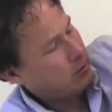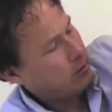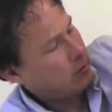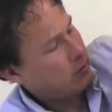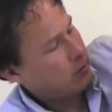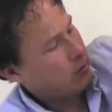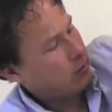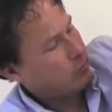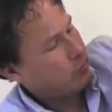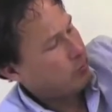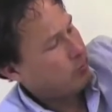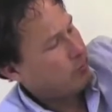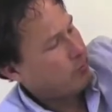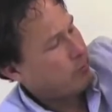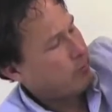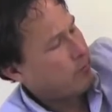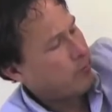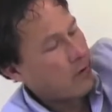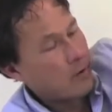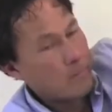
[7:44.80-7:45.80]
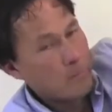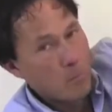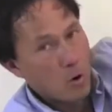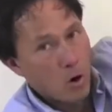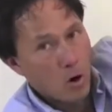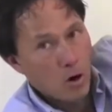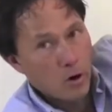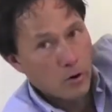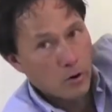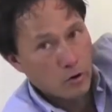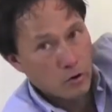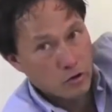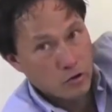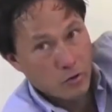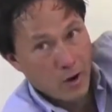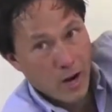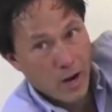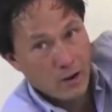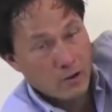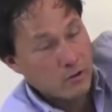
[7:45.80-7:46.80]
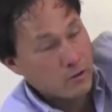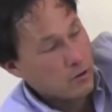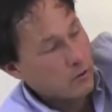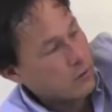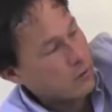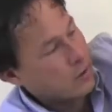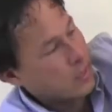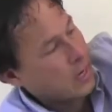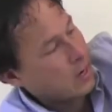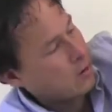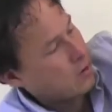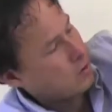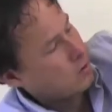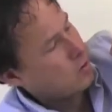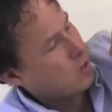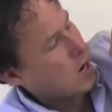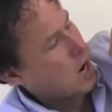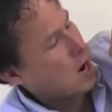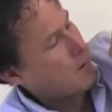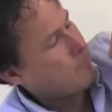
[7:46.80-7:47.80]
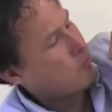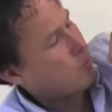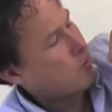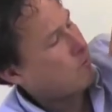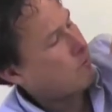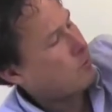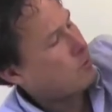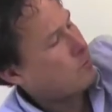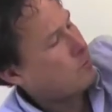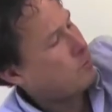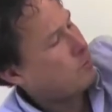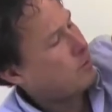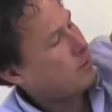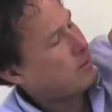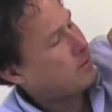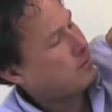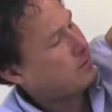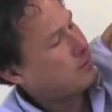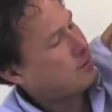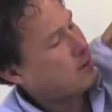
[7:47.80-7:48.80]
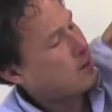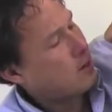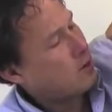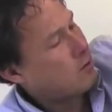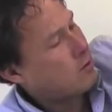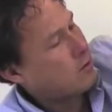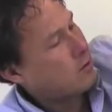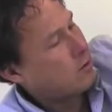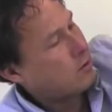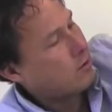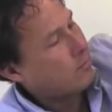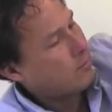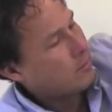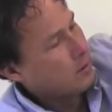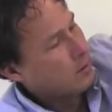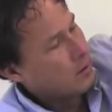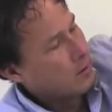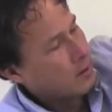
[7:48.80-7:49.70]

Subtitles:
So this will prevent marring or scratching of your countertop wherever you place the dehydrator.